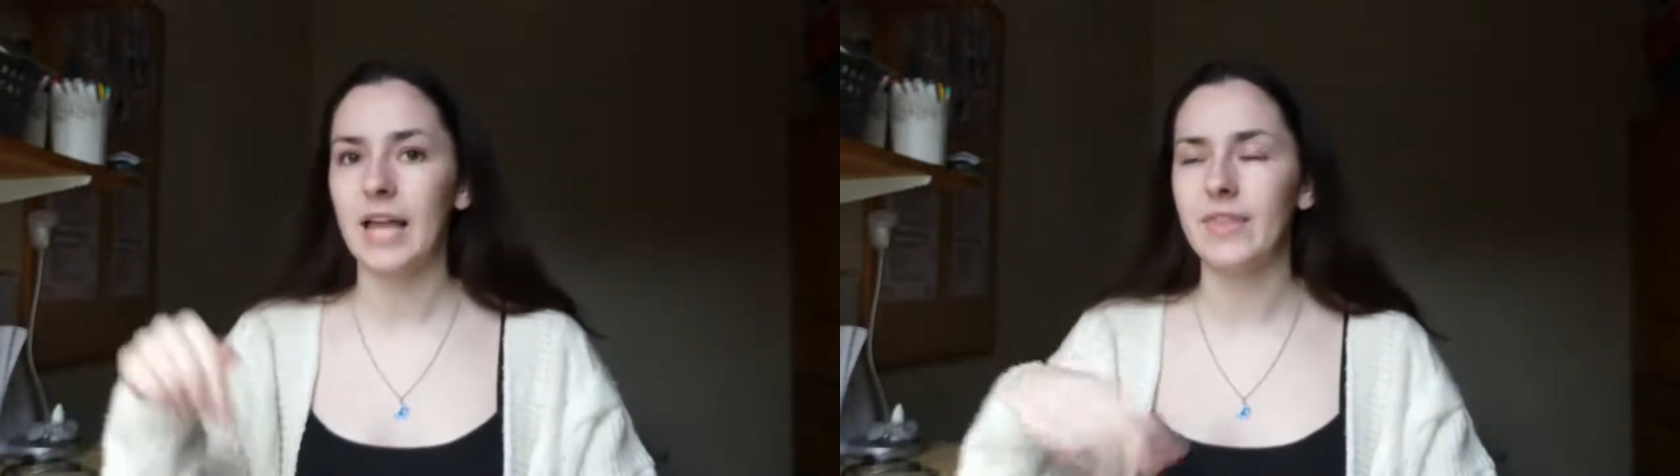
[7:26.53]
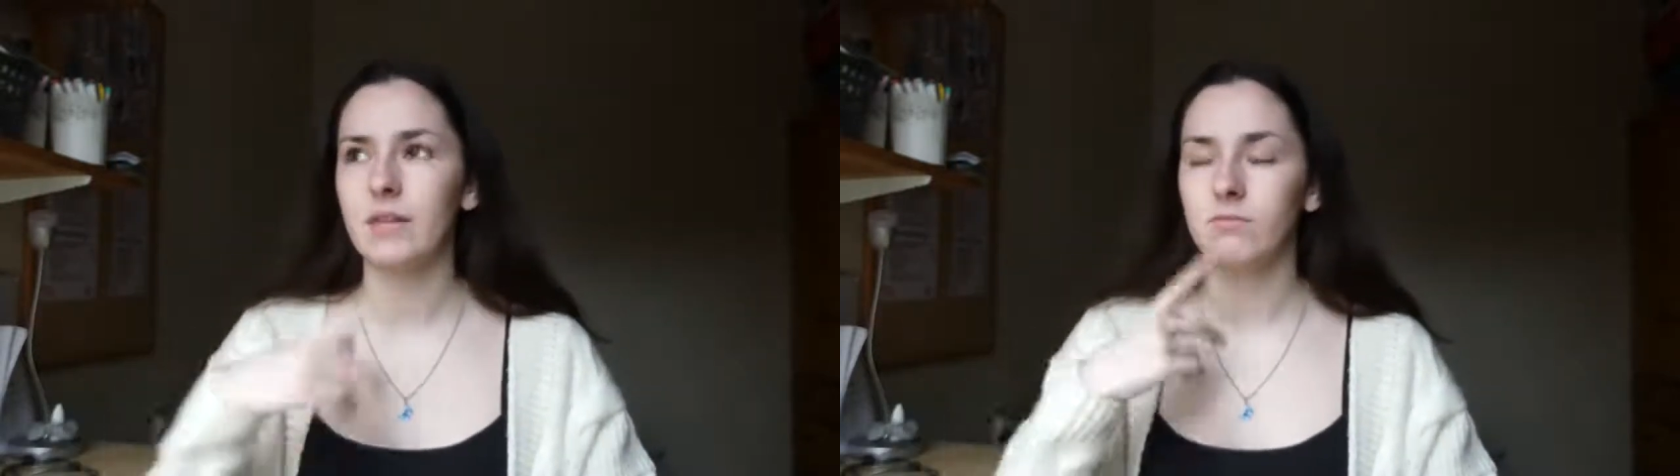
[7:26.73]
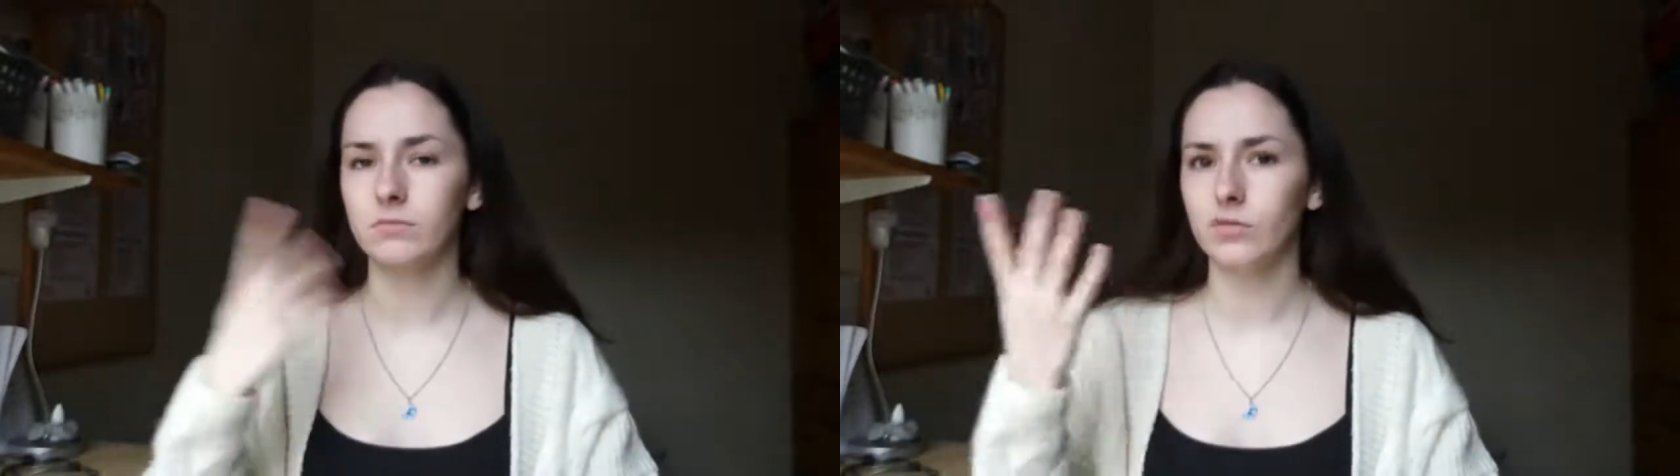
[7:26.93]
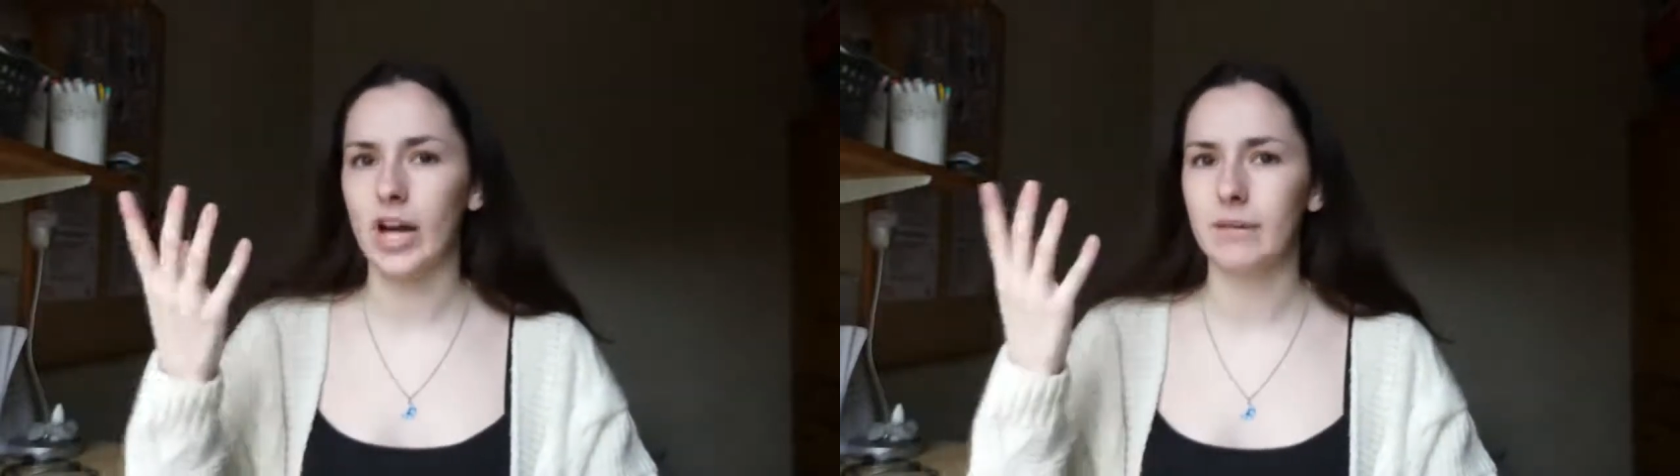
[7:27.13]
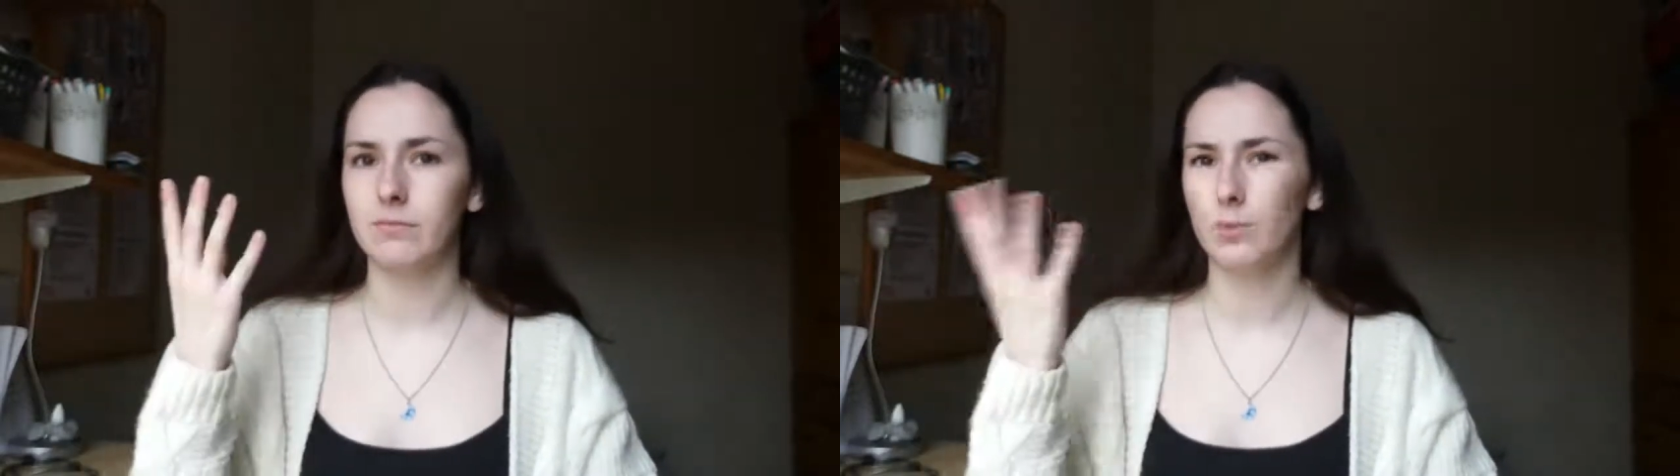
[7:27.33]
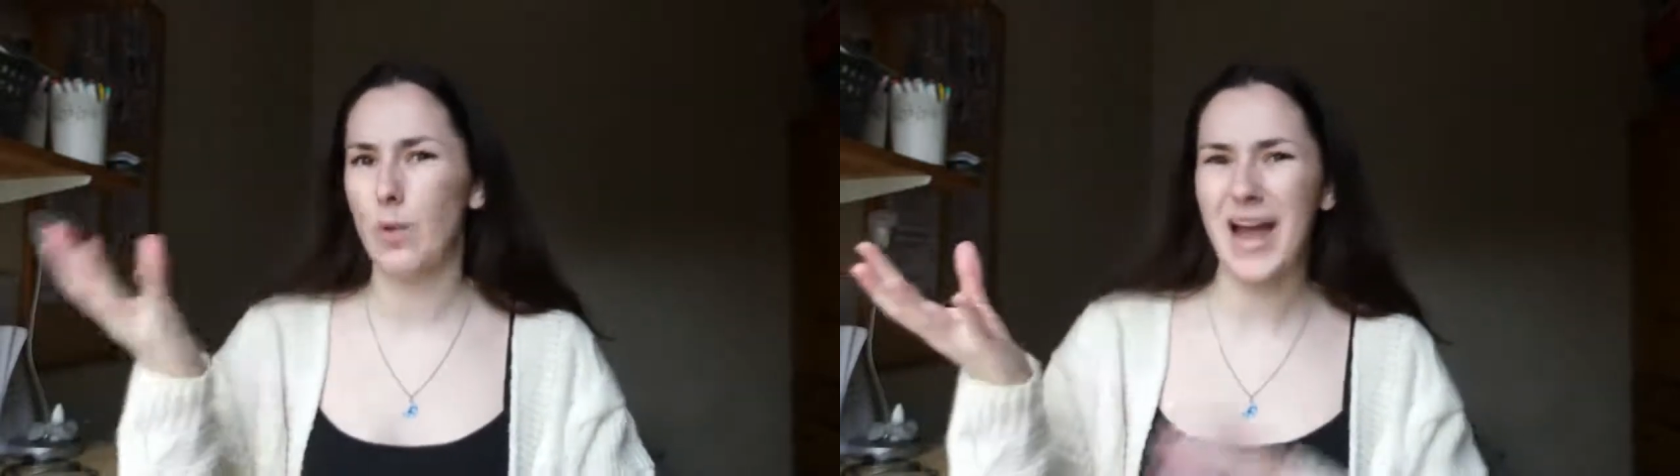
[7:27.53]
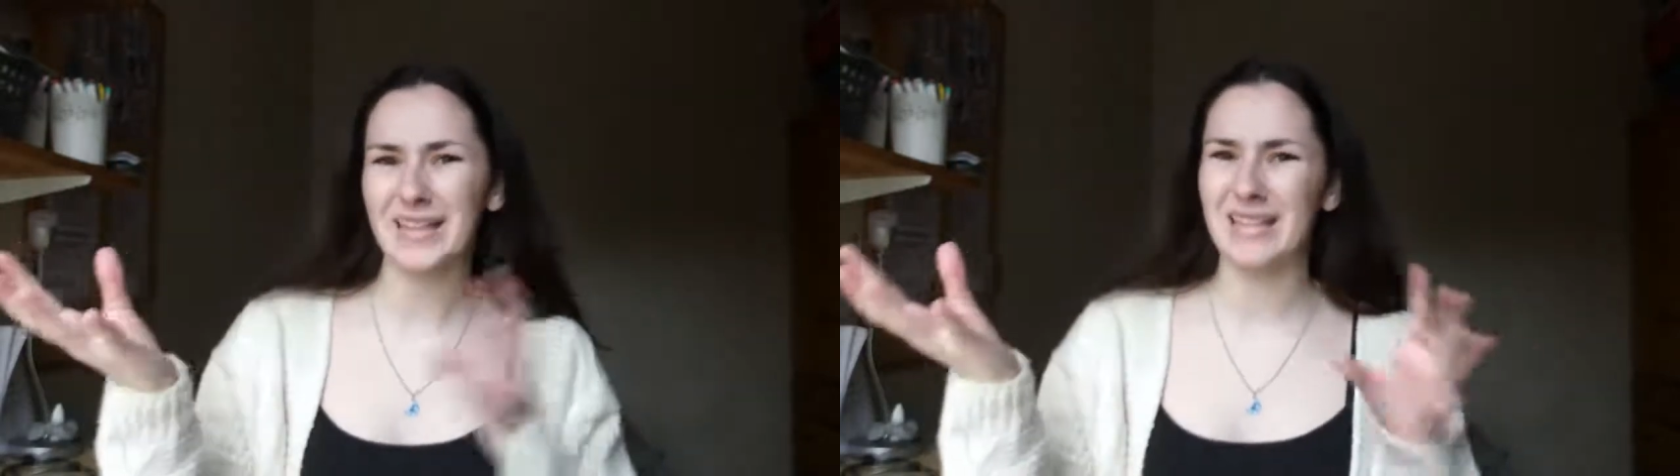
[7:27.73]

And then, right, where